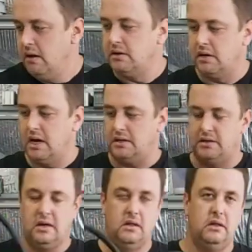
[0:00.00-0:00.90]
So
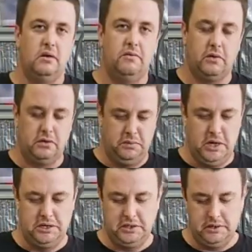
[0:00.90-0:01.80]
that's the other thing I forgot to
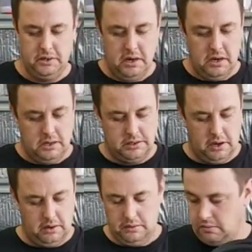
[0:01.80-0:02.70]
mention.
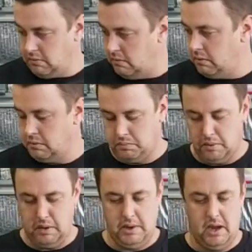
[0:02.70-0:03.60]
So
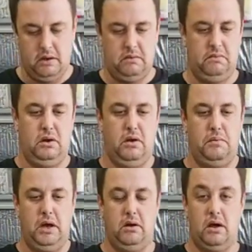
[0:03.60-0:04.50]
probably about 1.5
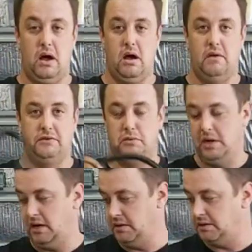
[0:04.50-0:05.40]
meters, 2
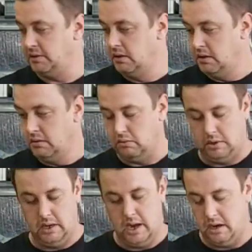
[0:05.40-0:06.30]
meters will
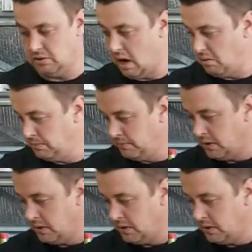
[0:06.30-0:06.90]
get you out of trouble.